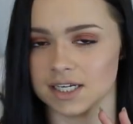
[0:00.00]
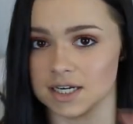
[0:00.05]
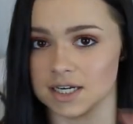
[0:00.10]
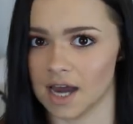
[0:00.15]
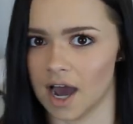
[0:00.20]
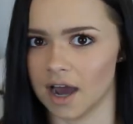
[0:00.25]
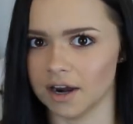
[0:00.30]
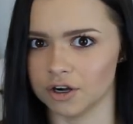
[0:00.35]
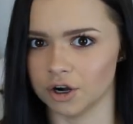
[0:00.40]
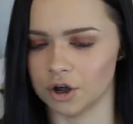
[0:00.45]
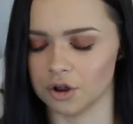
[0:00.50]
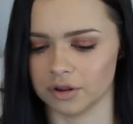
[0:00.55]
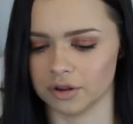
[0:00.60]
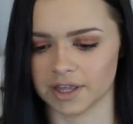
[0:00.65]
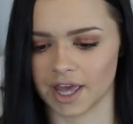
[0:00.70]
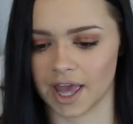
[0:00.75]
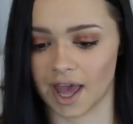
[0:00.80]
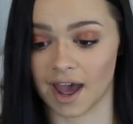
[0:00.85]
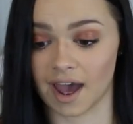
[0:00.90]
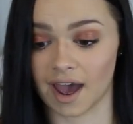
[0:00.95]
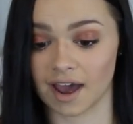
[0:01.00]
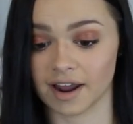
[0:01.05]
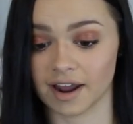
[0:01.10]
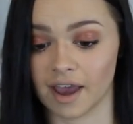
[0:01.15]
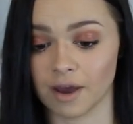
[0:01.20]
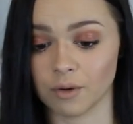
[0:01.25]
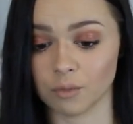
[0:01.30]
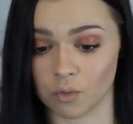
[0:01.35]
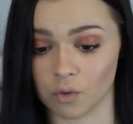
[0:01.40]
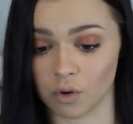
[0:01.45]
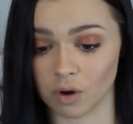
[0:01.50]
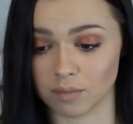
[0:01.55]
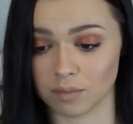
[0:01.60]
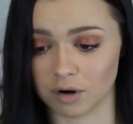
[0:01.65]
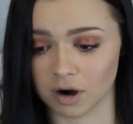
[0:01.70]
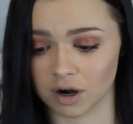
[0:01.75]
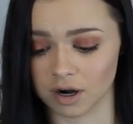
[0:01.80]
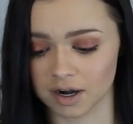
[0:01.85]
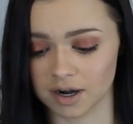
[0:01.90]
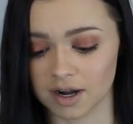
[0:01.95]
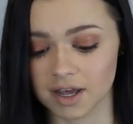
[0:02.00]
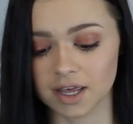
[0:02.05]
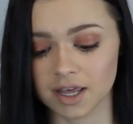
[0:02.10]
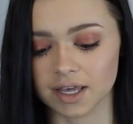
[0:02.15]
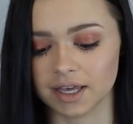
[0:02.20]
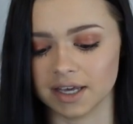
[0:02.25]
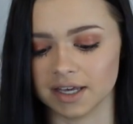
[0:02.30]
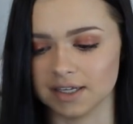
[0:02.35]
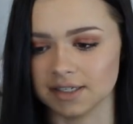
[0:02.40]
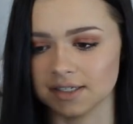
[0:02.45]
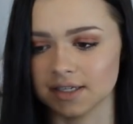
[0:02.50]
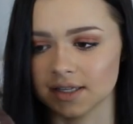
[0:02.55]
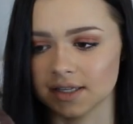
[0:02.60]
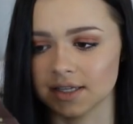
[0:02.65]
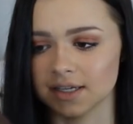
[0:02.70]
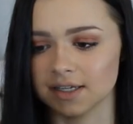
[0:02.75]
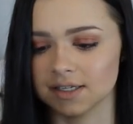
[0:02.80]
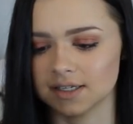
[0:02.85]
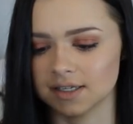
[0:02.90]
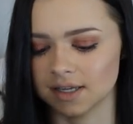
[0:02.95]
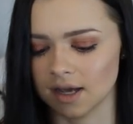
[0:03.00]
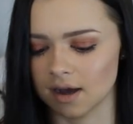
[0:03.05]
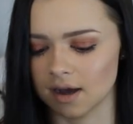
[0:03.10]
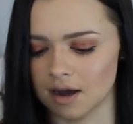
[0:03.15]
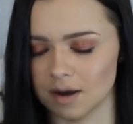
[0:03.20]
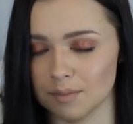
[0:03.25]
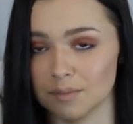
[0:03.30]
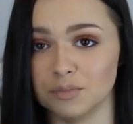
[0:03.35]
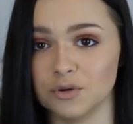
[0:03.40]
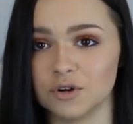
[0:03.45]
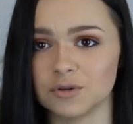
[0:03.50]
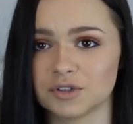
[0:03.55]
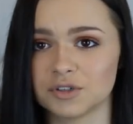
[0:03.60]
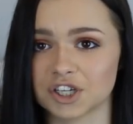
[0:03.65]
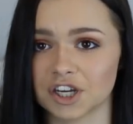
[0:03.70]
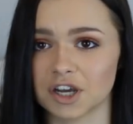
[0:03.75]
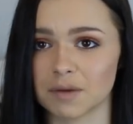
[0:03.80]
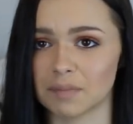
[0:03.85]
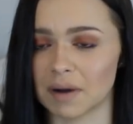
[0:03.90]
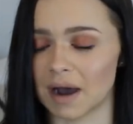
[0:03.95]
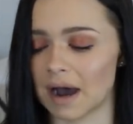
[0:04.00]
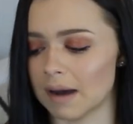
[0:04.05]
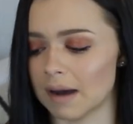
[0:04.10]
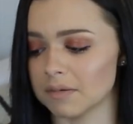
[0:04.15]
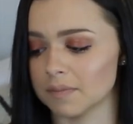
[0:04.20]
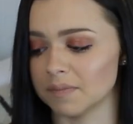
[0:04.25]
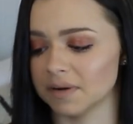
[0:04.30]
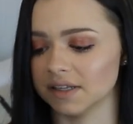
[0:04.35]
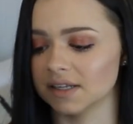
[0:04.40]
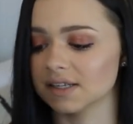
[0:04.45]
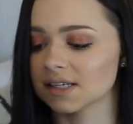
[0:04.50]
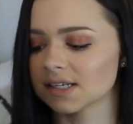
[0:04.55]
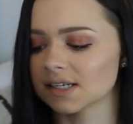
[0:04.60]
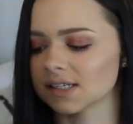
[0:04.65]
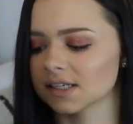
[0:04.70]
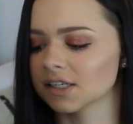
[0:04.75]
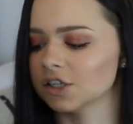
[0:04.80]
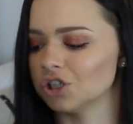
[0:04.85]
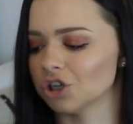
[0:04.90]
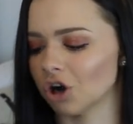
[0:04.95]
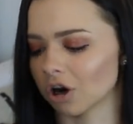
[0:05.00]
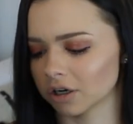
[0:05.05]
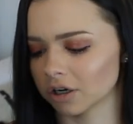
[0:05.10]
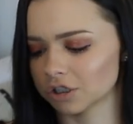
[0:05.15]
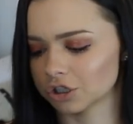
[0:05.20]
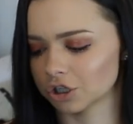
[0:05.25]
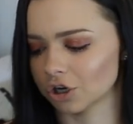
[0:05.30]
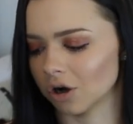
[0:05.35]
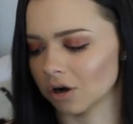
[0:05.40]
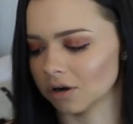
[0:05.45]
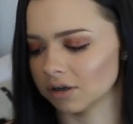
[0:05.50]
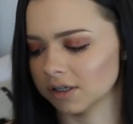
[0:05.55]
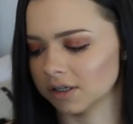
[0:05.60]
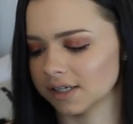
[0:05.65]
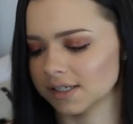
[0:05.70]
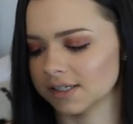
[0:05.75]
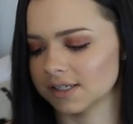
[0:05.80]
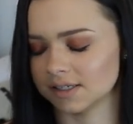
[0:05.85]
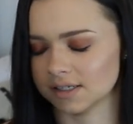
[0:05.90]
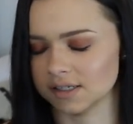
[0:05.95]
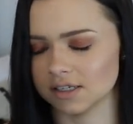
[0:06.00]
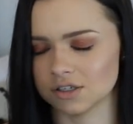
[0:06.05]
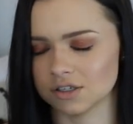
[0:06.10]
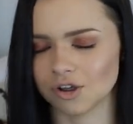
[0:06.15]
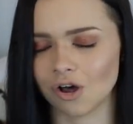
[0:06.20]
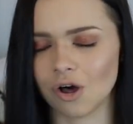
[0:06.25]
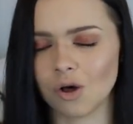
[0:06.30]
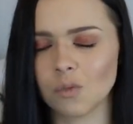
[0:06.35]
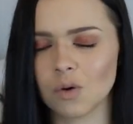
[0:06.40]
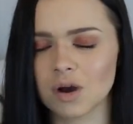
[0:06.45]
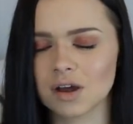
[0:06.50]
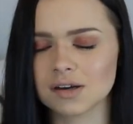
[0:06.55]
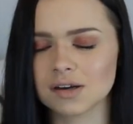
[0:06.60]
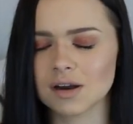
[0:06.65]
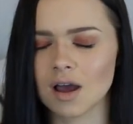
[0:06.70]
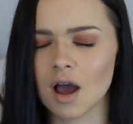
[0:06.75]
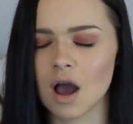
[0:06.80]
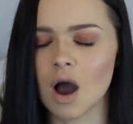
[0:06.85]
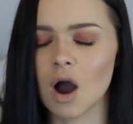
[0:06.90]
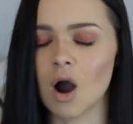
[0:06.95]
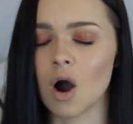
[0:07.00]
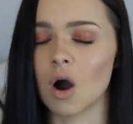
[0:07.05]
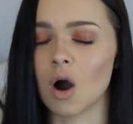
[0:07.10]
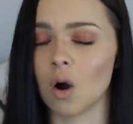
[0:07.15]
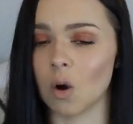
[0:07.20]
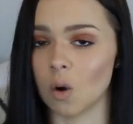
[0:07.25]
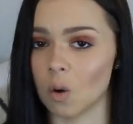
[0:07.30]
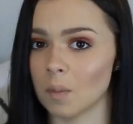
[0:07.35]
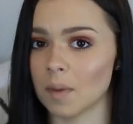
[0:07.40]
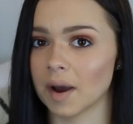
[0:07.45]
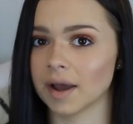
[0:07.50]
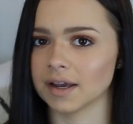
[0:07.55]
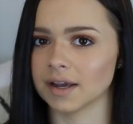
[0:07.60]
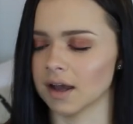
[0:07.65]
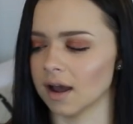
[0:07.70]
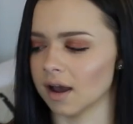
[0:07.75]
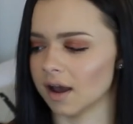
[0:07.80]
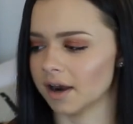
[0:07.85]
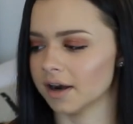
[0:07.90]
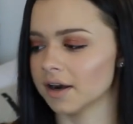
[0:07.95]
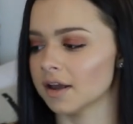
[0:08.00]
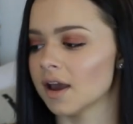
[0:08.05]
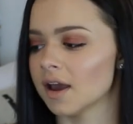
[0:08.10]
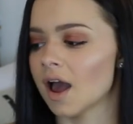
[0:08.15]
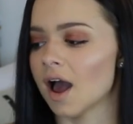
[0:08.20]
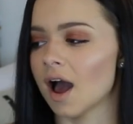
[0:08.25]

did not know that they had at Walmart is this um, Boom Chicka Pop, but this is the dark chocolate sea salt one. Oh my God.